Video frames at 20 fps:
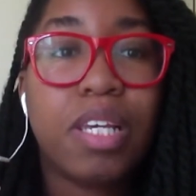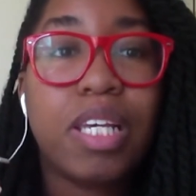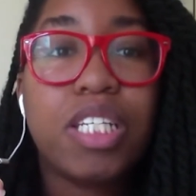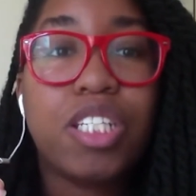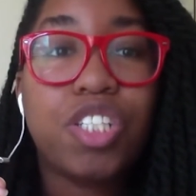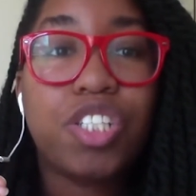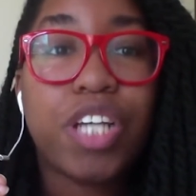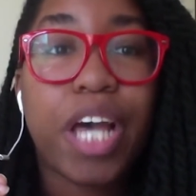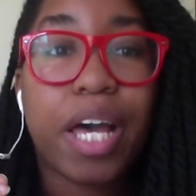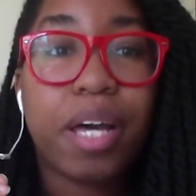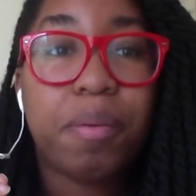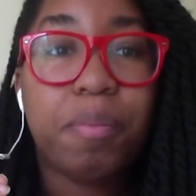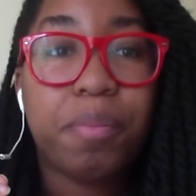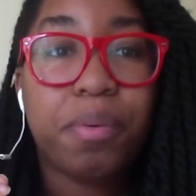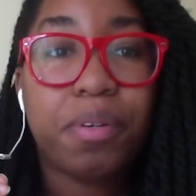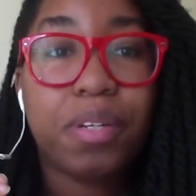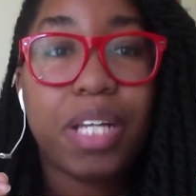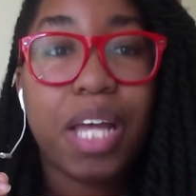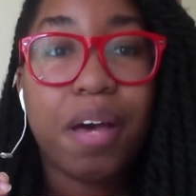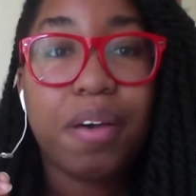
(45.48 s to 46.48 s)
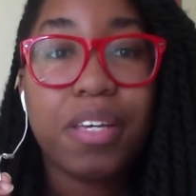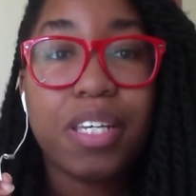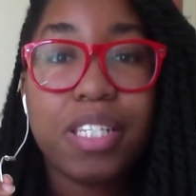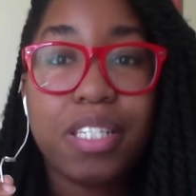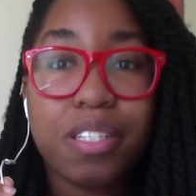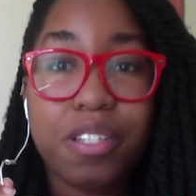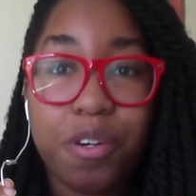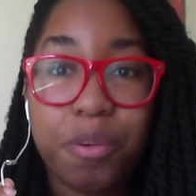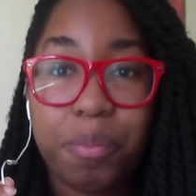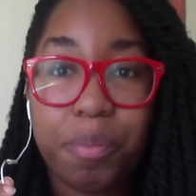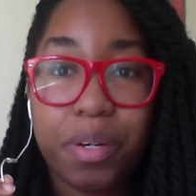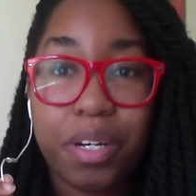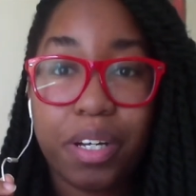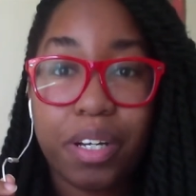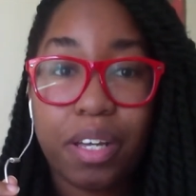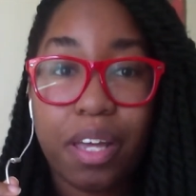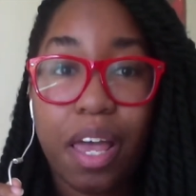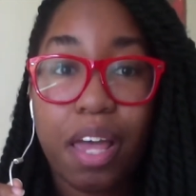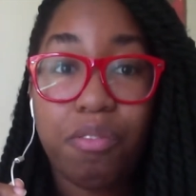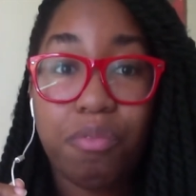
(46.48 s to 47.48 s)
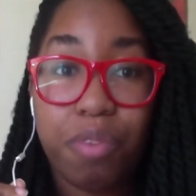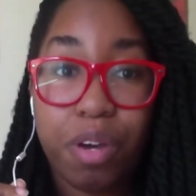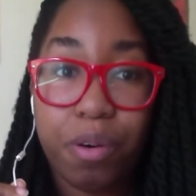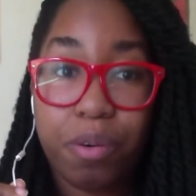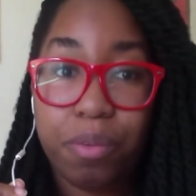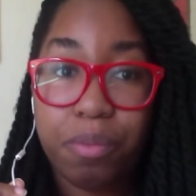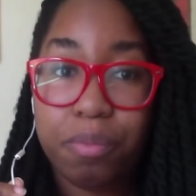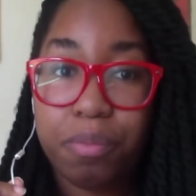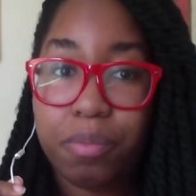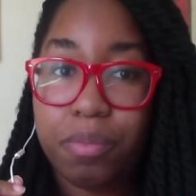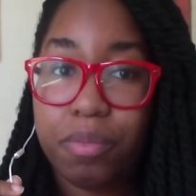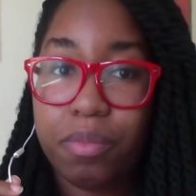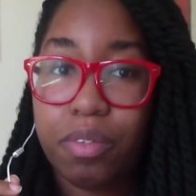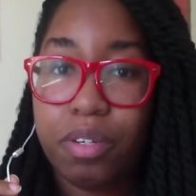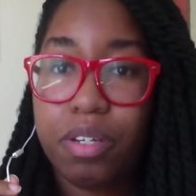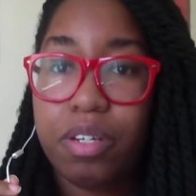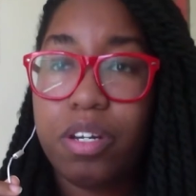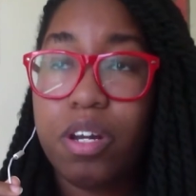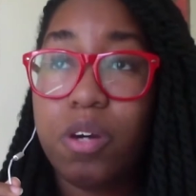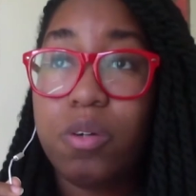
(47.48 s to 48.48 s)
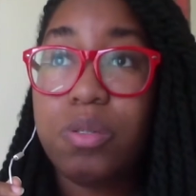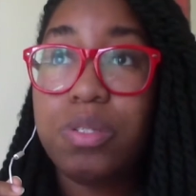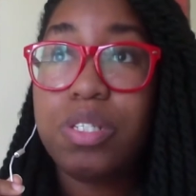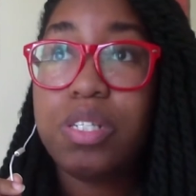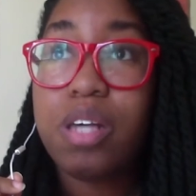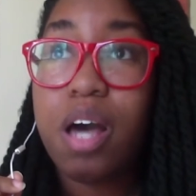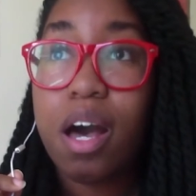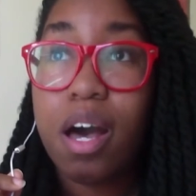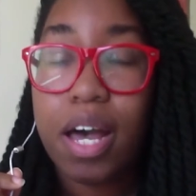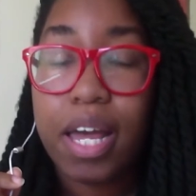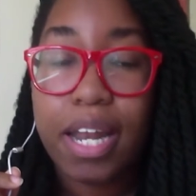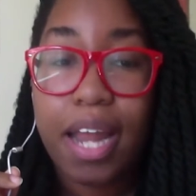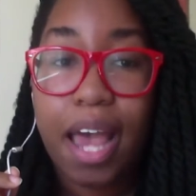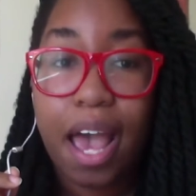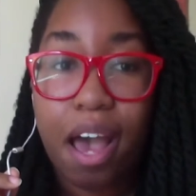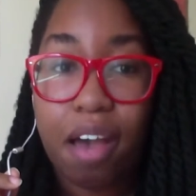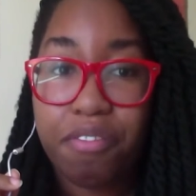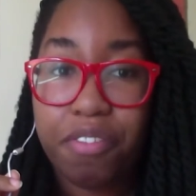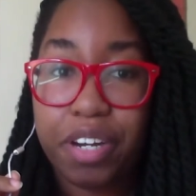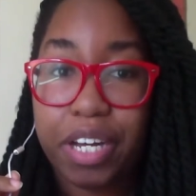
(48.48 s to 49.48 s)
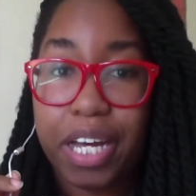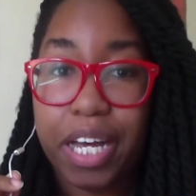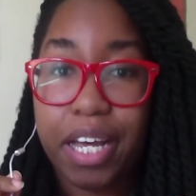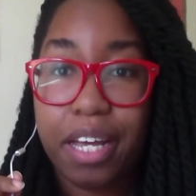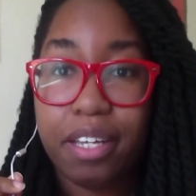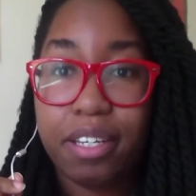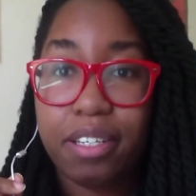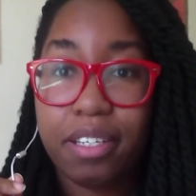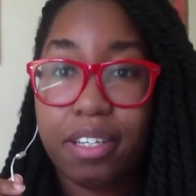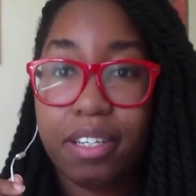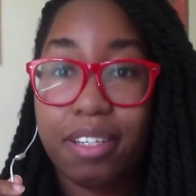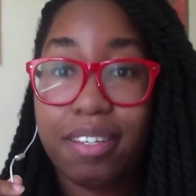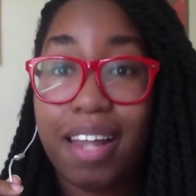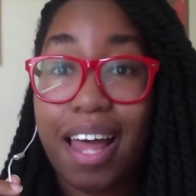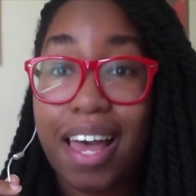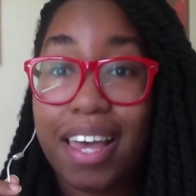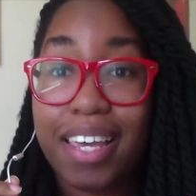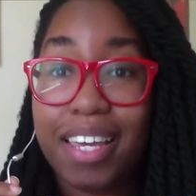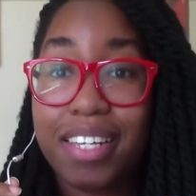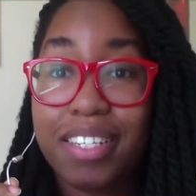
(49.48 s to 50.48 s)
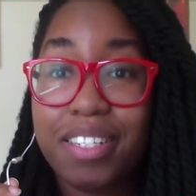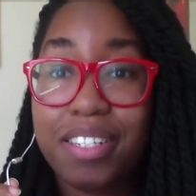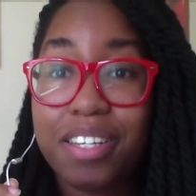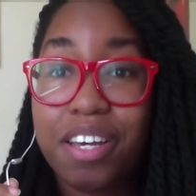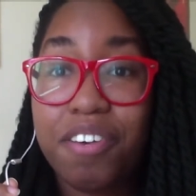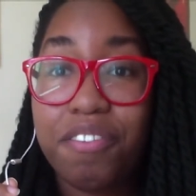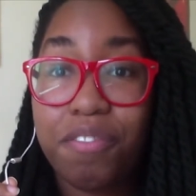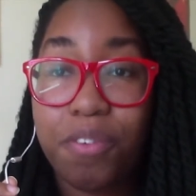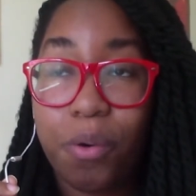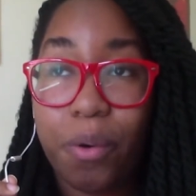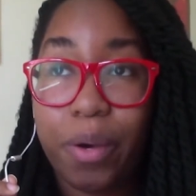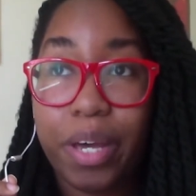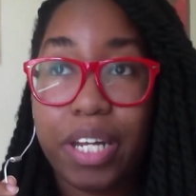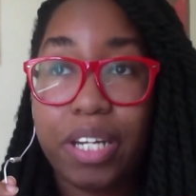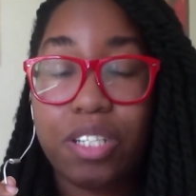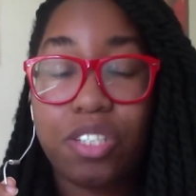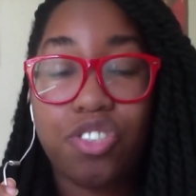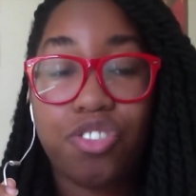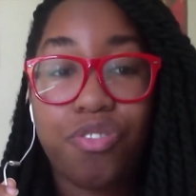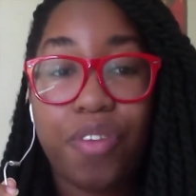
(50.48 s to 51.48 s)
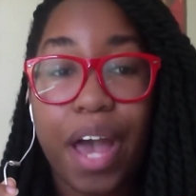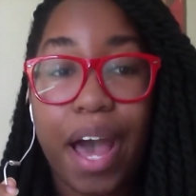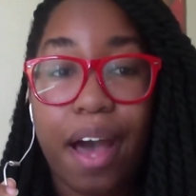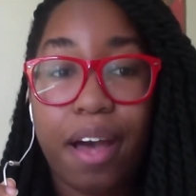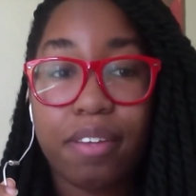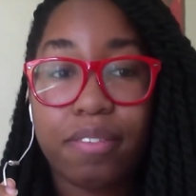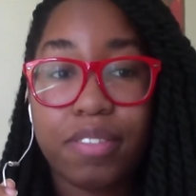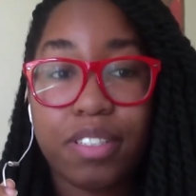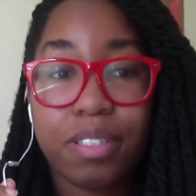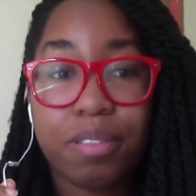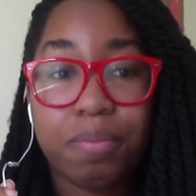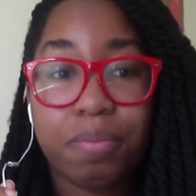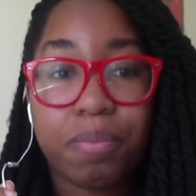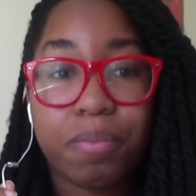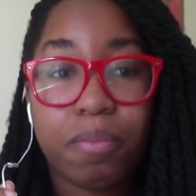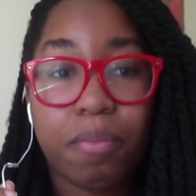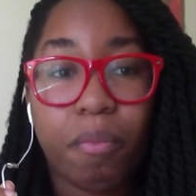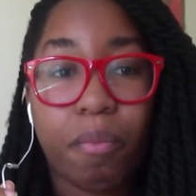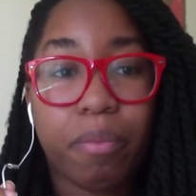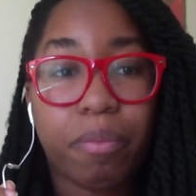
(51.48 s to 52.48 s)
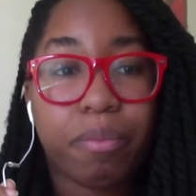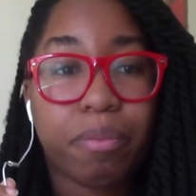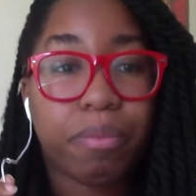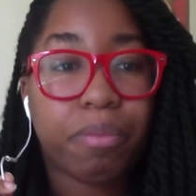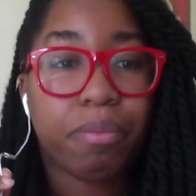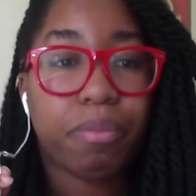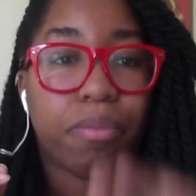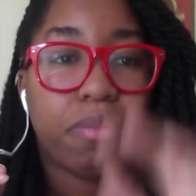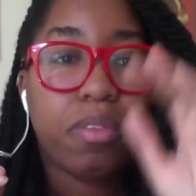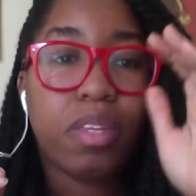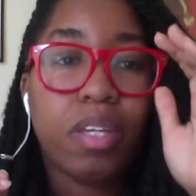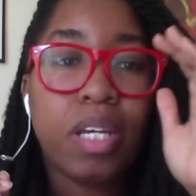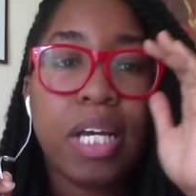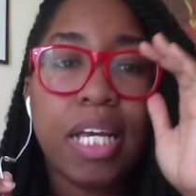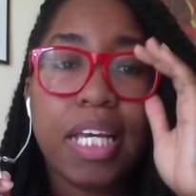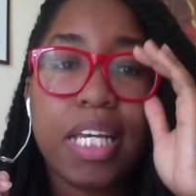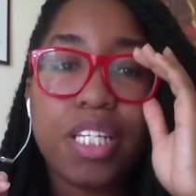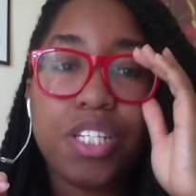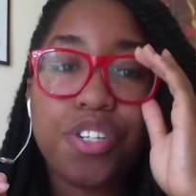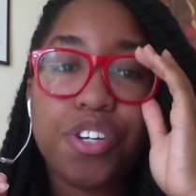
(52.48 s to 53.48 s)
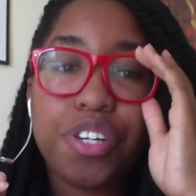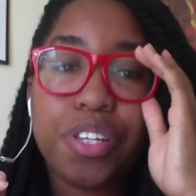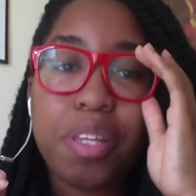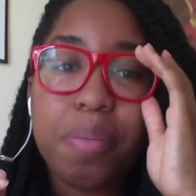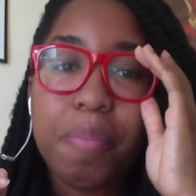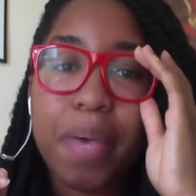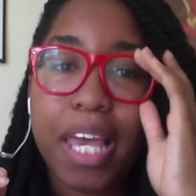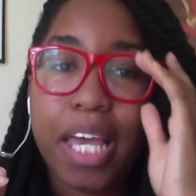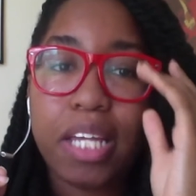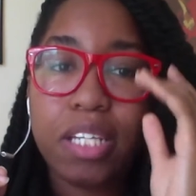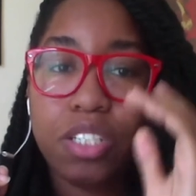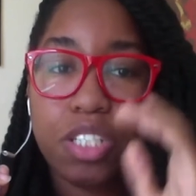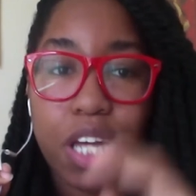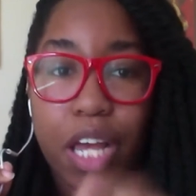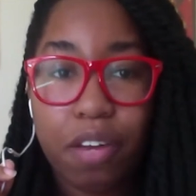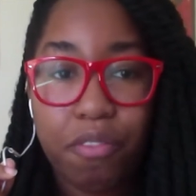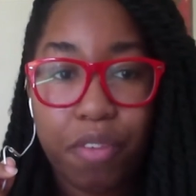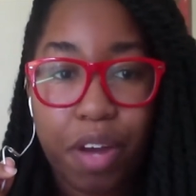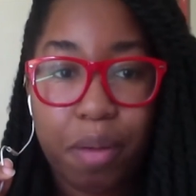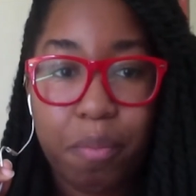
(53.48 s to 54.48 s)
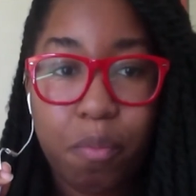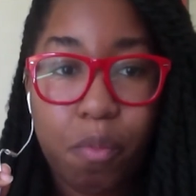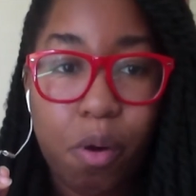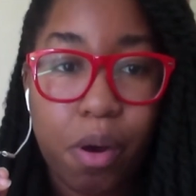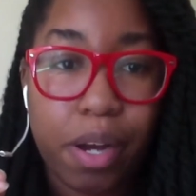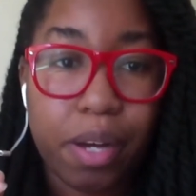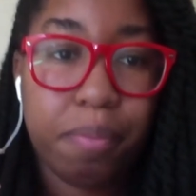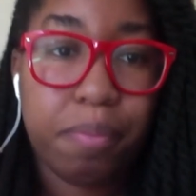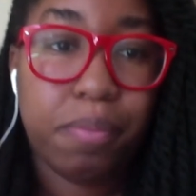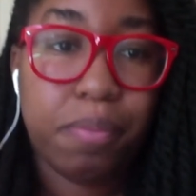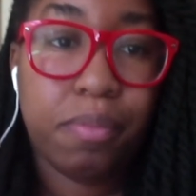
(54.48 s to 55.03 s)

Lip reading: Jack pulled out his notebook and wrote, "Notes on Africa. Lions avoid giraffes." He turned the page and read more.